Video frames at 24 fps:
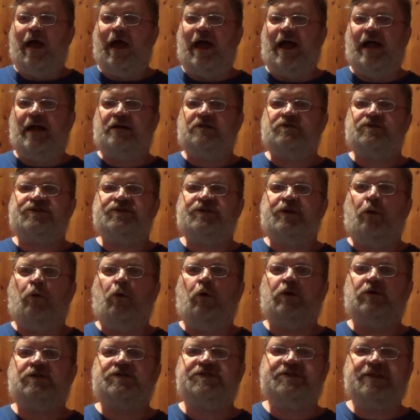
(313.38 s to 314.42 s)
And
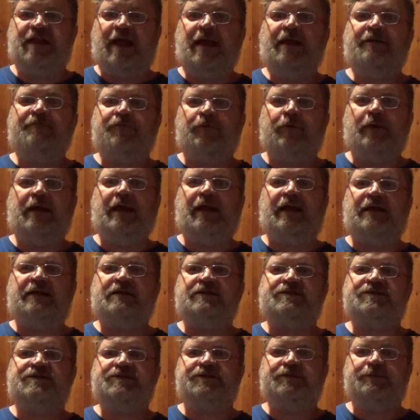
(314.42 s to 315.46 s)
so slavery
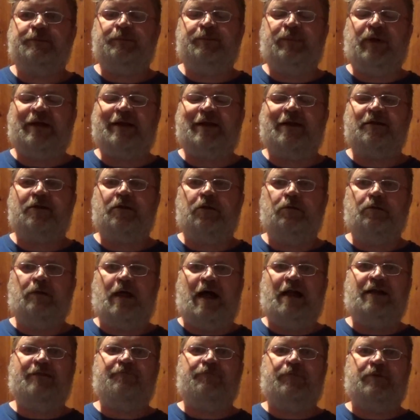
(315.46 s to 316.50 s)
is, but in a
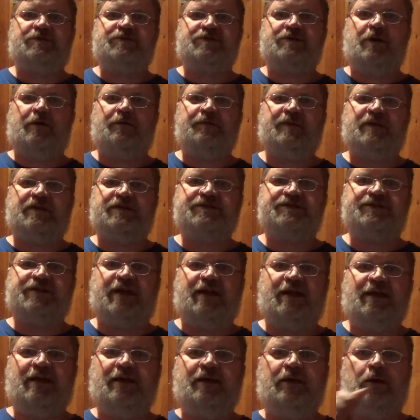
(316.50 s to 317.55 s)
lot of what's called the
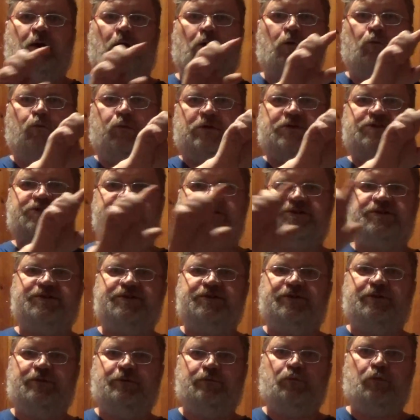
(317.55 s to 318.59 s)
Sahel, which is
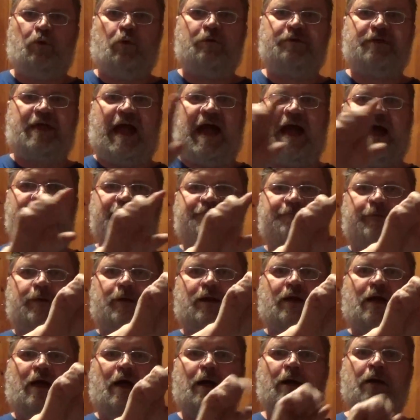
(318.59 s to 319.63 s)
North
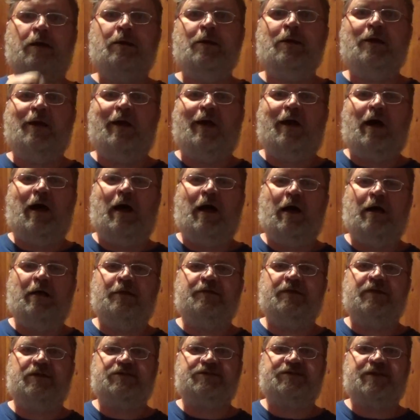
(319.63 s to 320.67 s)
Africa,
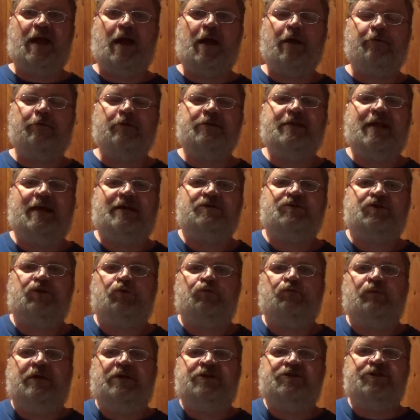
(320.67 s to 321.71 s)
the Sahara Desert
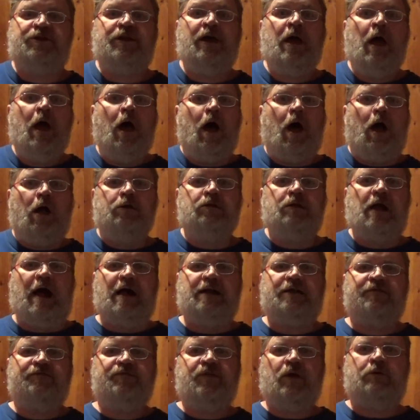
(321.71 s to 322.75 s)
region, a
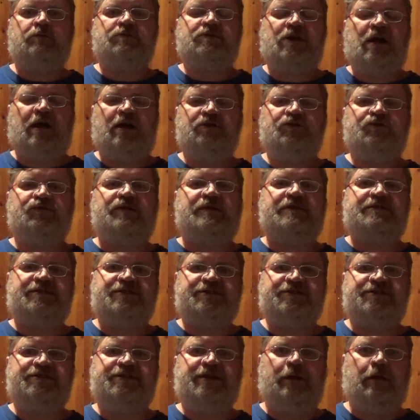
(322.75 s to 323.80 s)
lot of those countries
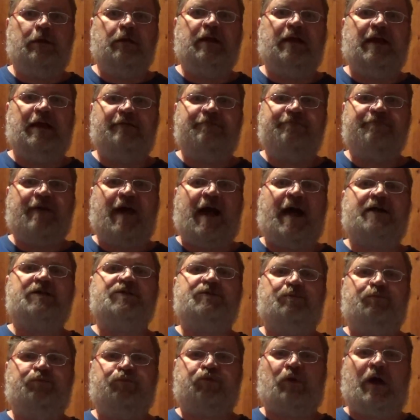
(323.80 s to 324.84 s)
still, in
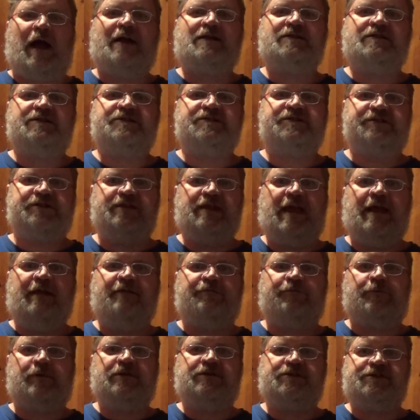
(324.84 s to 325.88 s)
fact, practice
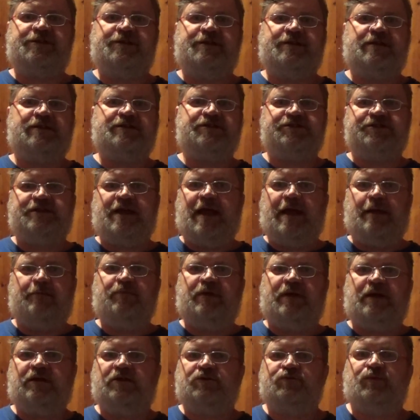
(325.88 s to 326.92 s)
slavery to this day,
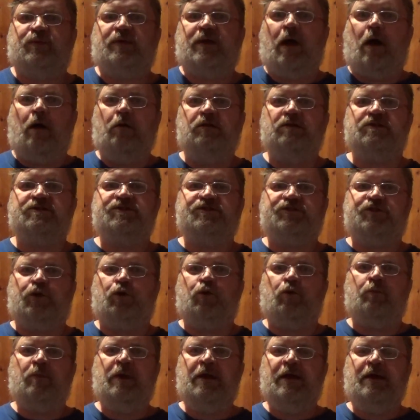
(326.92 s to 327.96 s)
because we all
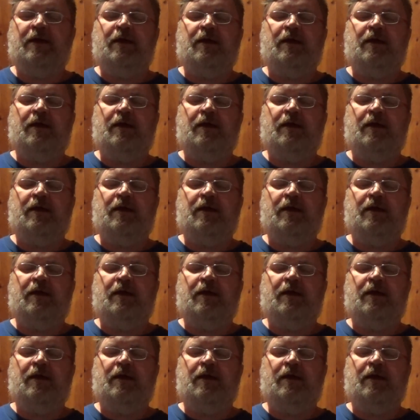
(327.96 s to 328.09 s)
assume